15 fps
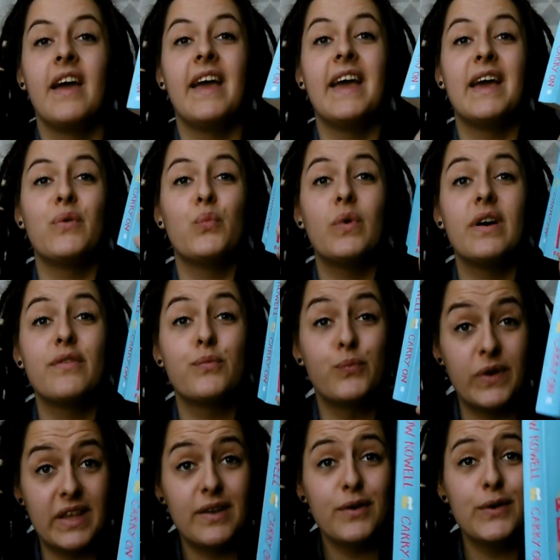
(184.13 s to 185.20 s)
It was
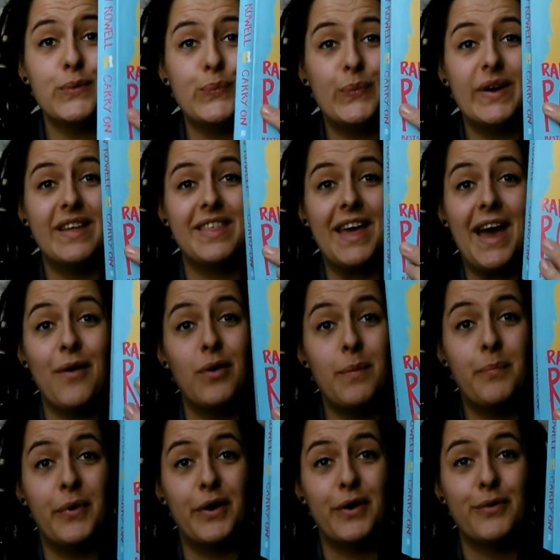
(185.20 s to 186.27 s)
riddled with Harry
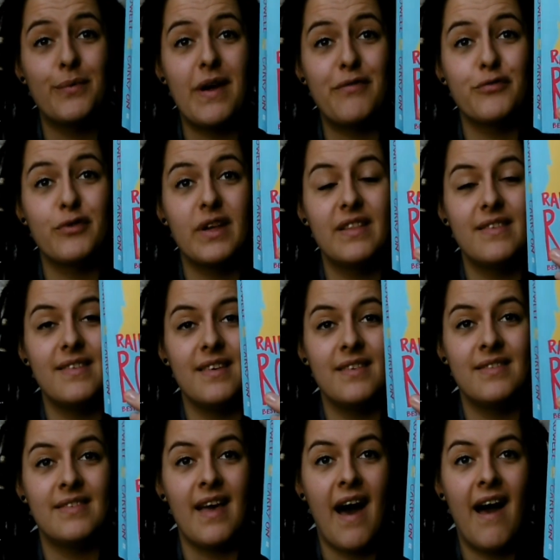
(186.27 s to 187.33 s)
Potter
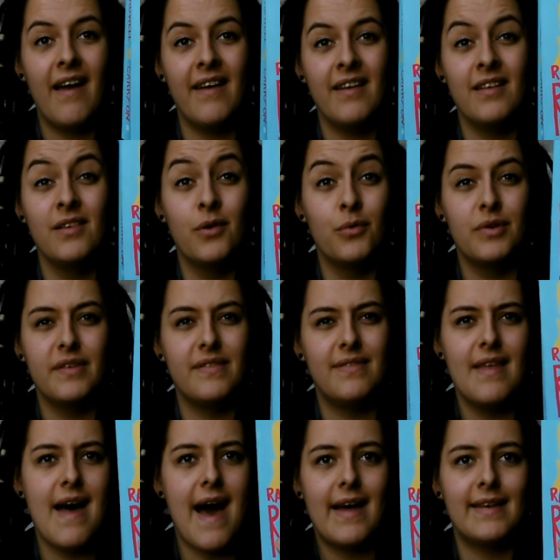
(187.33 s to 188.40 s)
references. I noticed
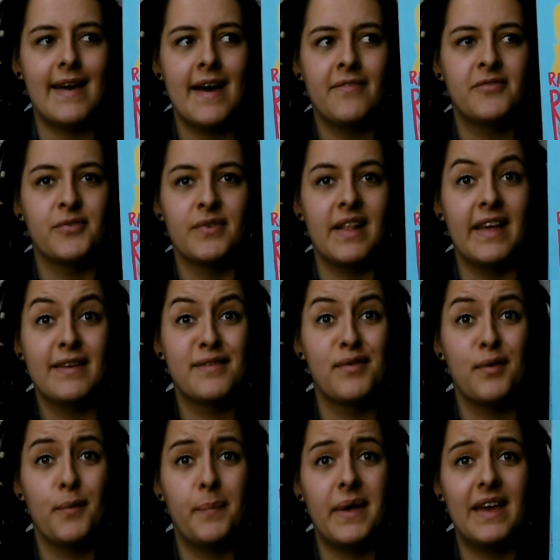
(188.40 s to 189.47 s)
that after like
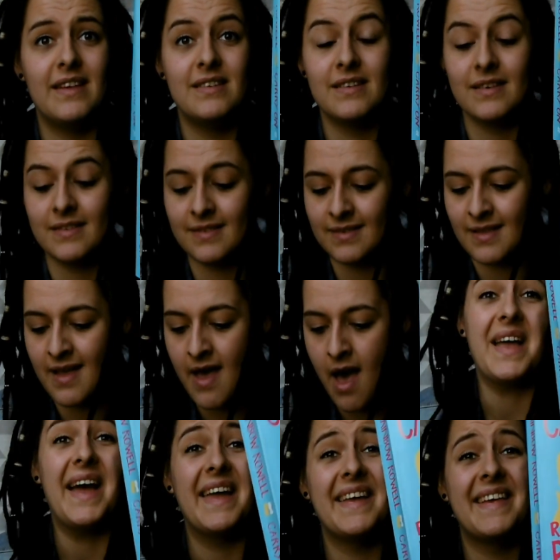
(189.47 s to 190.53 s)
2 pages.
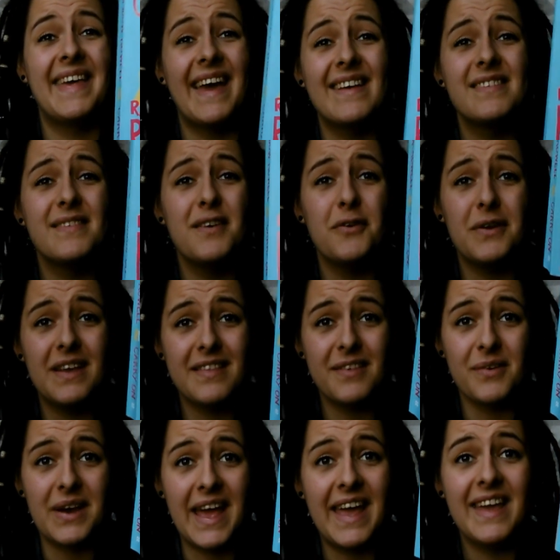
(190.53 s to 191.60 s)
I guess you
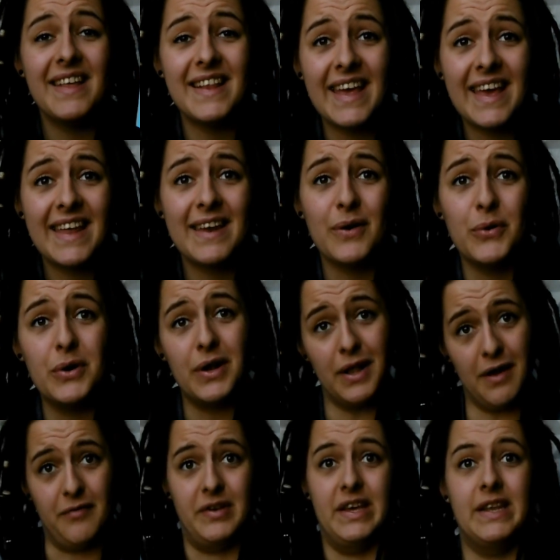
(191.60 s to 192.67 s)
either hate it or
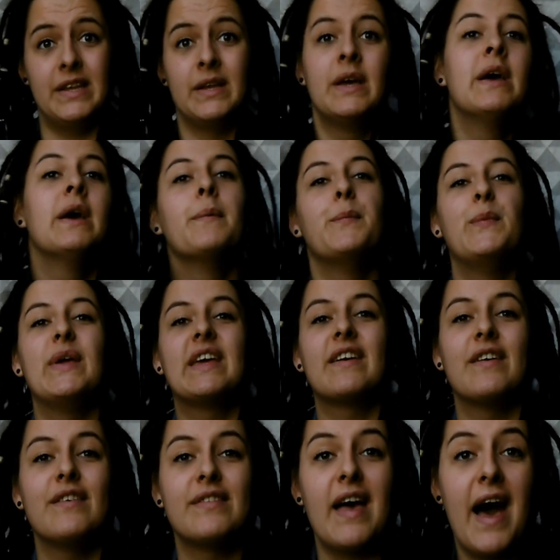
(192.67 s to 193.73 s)
love it,
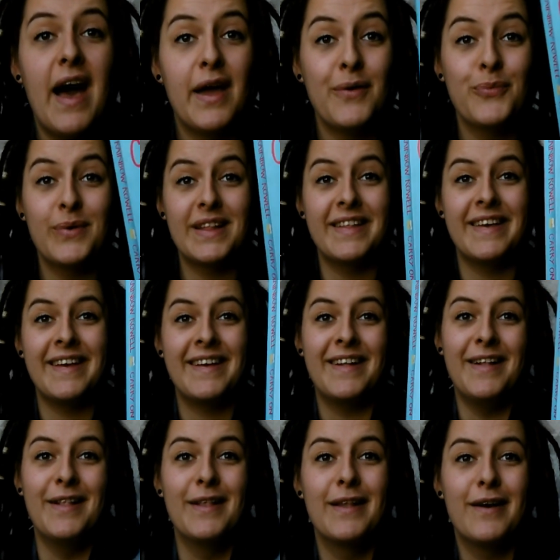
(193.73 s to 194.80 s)
because I really
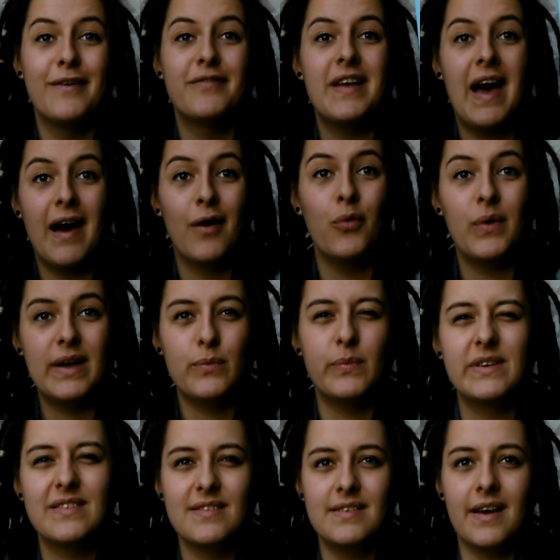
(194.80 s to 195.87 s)
loved how it
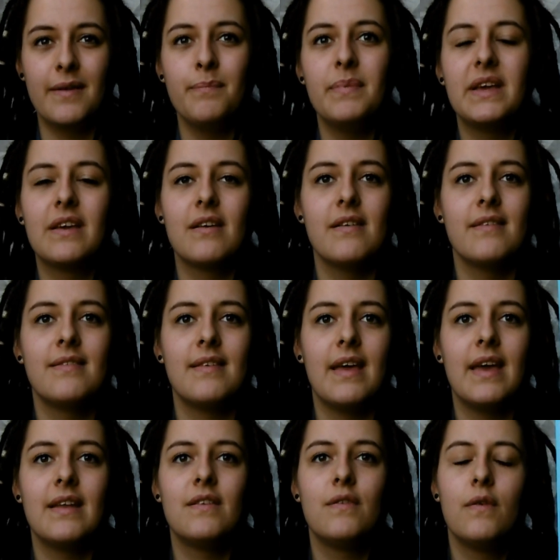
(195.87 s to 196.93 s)
was done, because
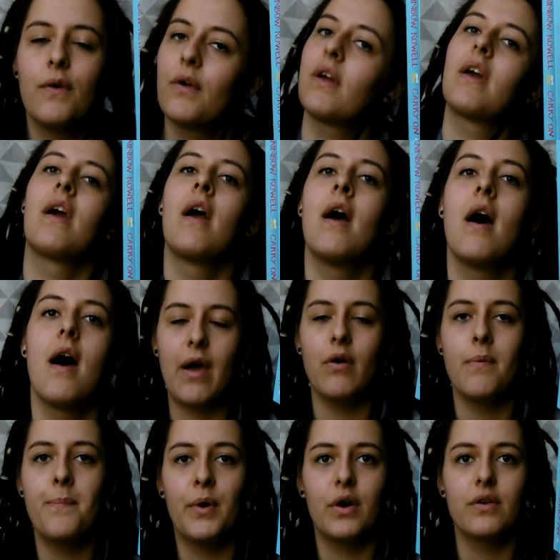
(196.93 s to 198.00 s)
it took the
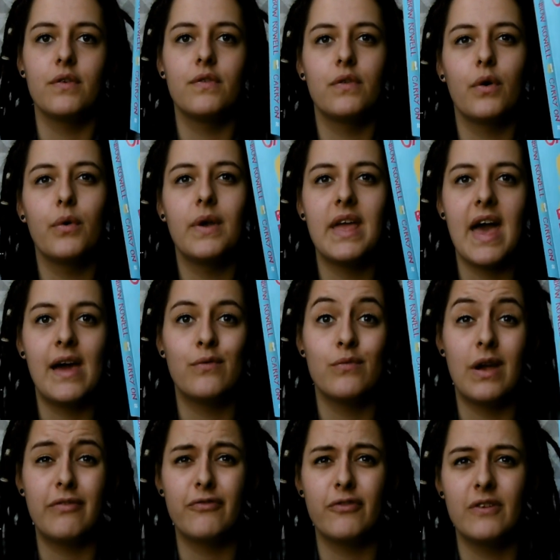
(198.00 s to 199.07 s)
Harry Potter story and
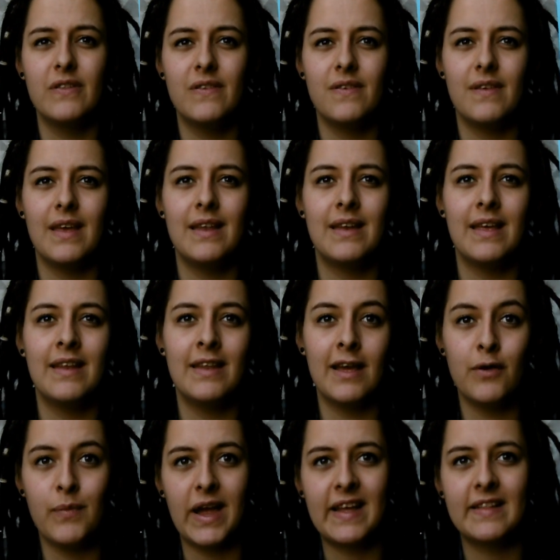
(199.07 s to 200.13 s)
referenced it
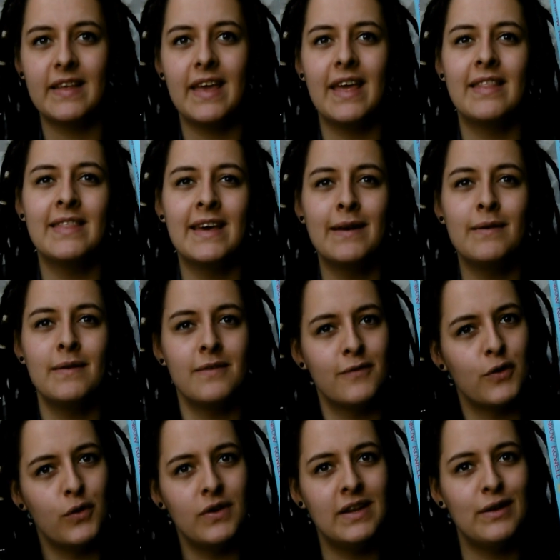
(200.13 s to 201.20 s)
indirectly and then
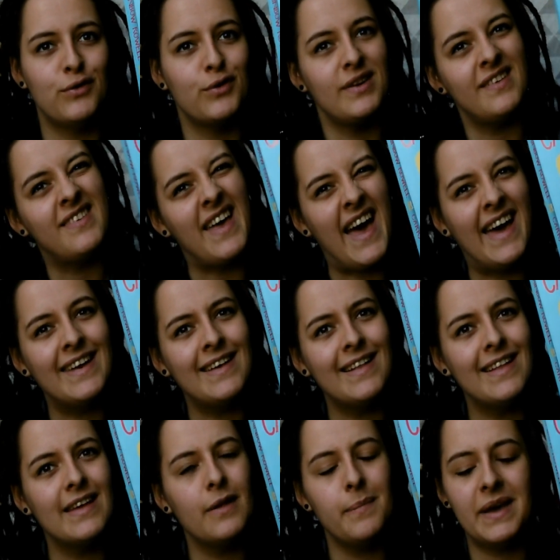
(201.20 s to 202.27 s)
turned it on his head a
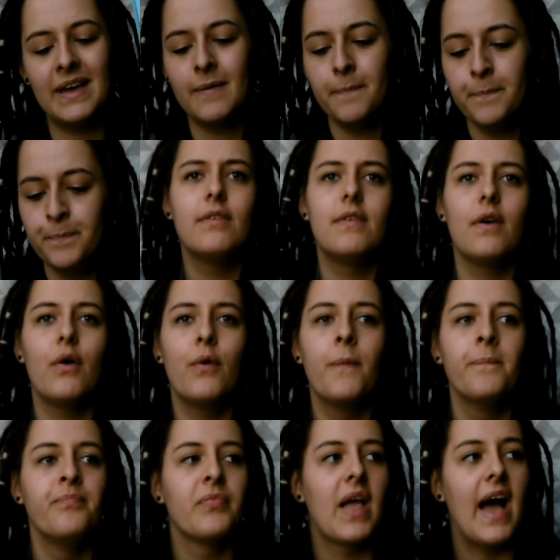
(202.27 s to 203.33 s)
little bit. So
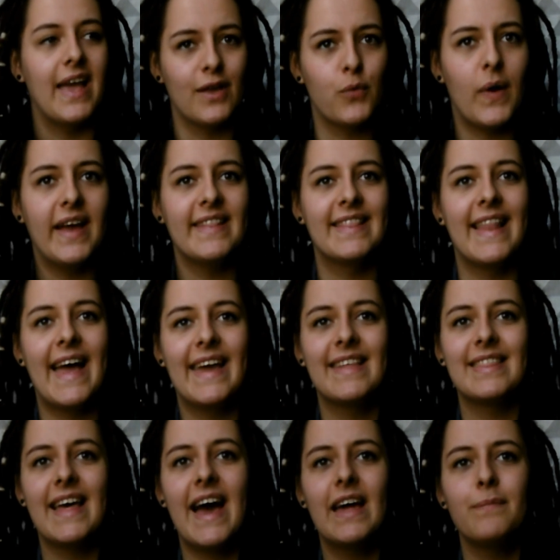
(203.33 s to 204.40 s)
I quite
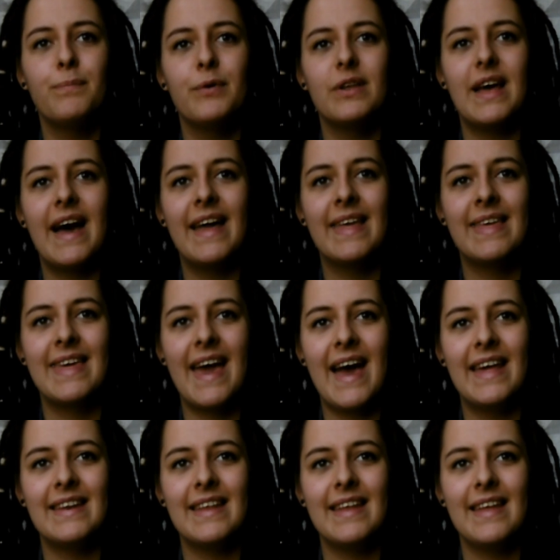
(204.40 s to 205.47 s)
like that, but I
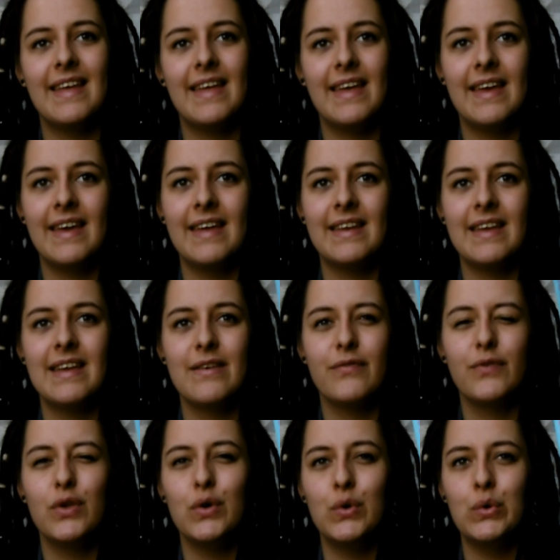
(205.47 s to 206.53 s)
get it
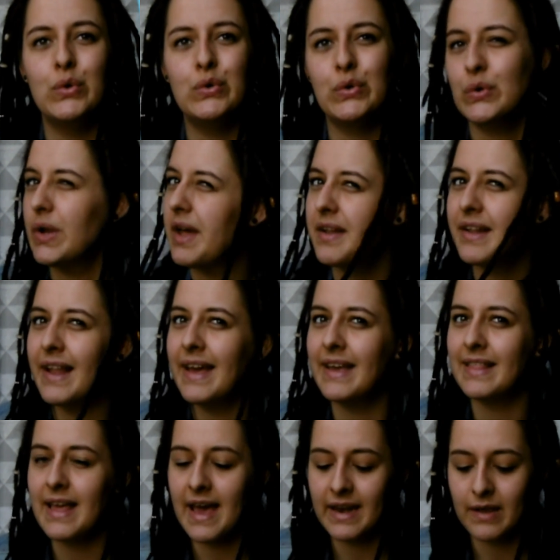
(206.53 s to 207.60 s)
if you do not
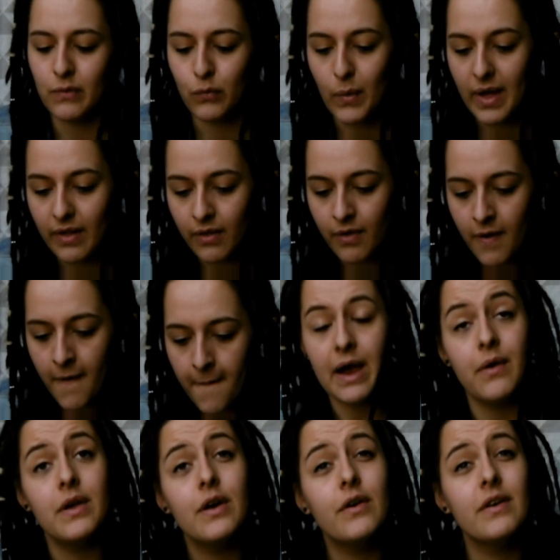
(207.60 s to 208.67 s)
like that as well.
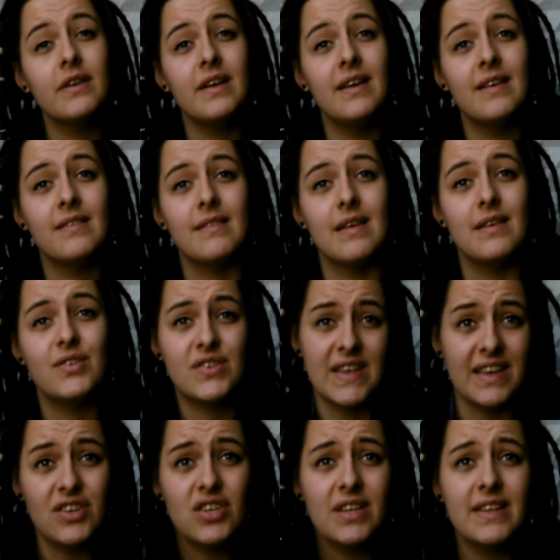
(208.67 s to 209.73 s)
Carry On is
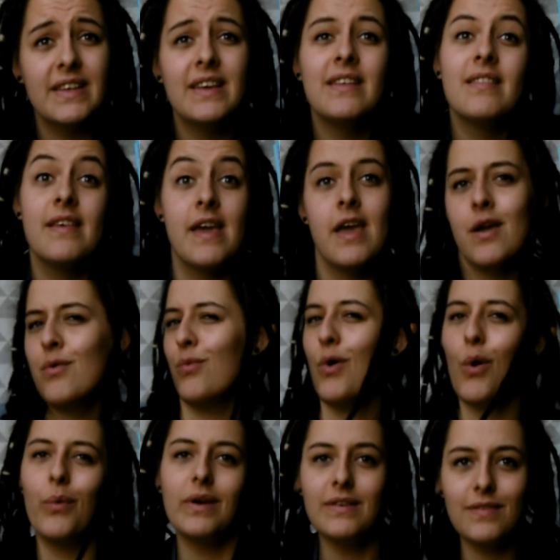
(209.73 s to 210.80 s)
essentially the
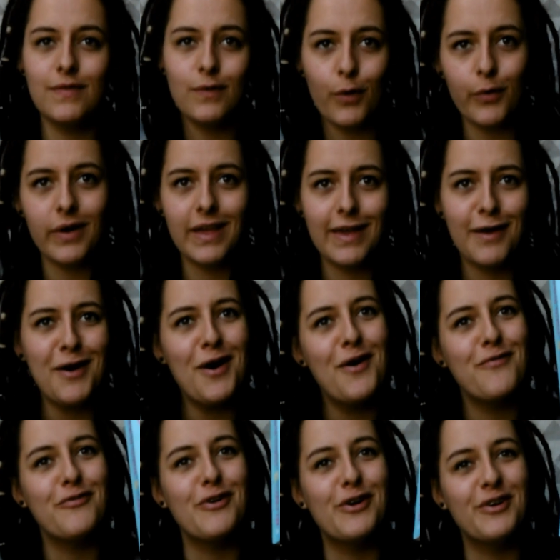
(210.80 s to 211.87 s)
heroic story
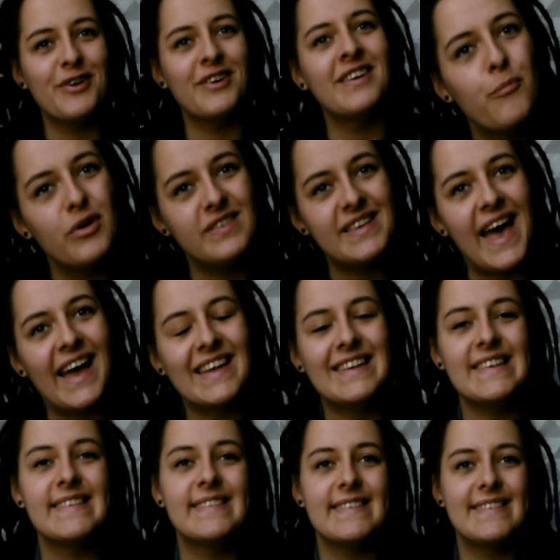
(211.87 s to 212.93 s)
of our
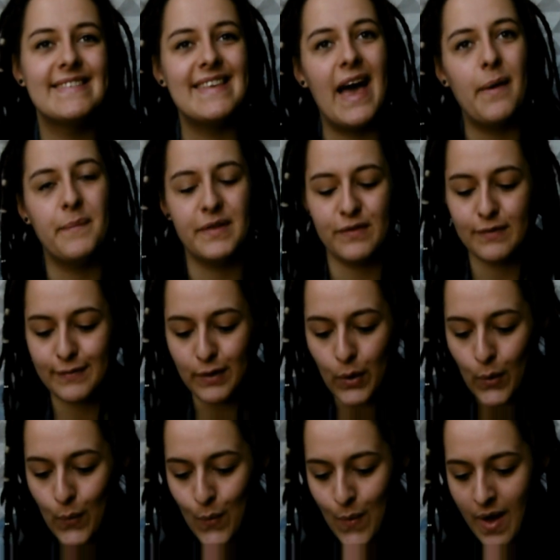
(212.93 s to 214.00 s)
protagonist Simon
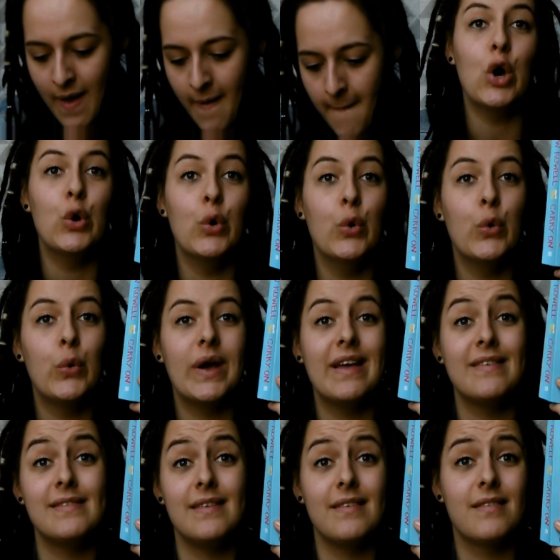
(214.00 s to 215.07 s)
Snow, who
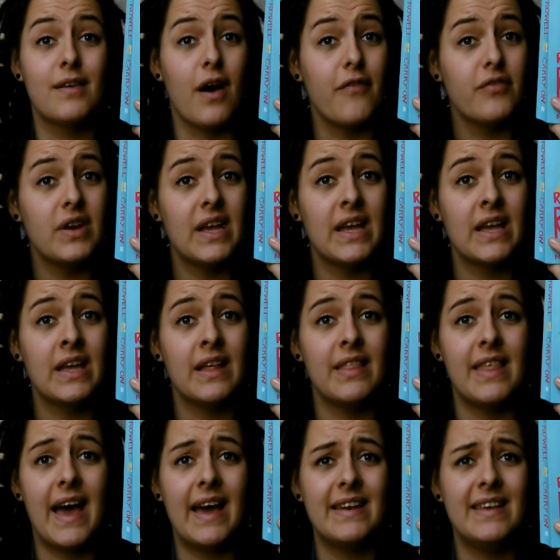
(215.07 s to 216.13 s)
is discovering
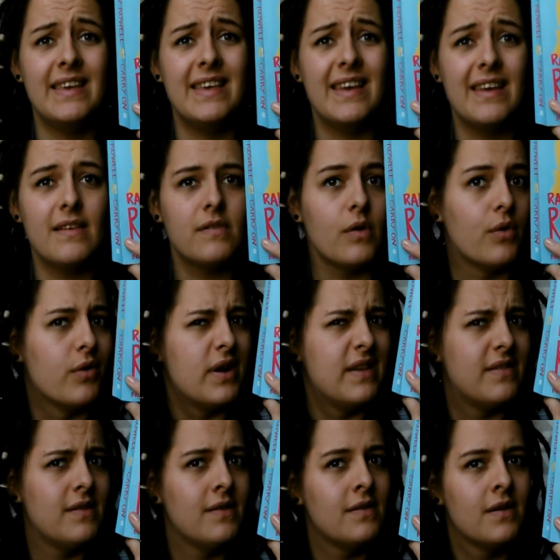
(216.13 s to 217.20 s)
that he is, or
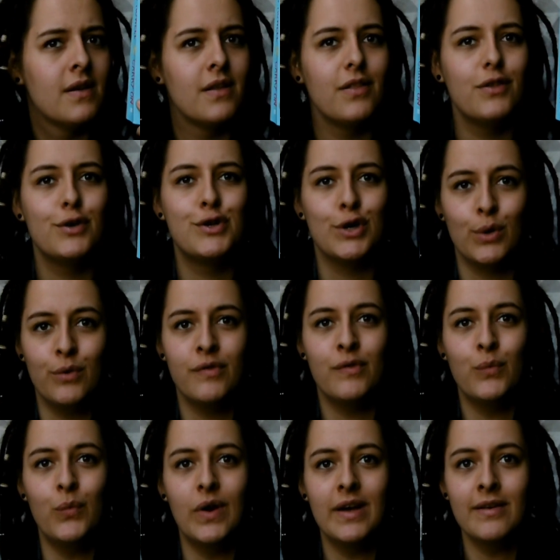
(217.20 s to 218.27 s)
isn't, the
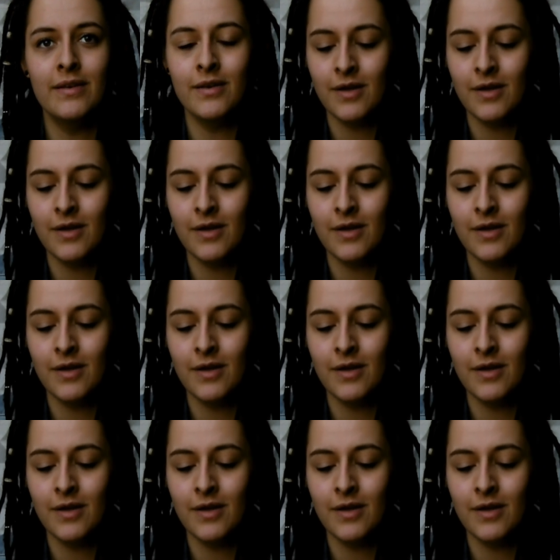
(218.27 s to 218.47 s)
chosen one,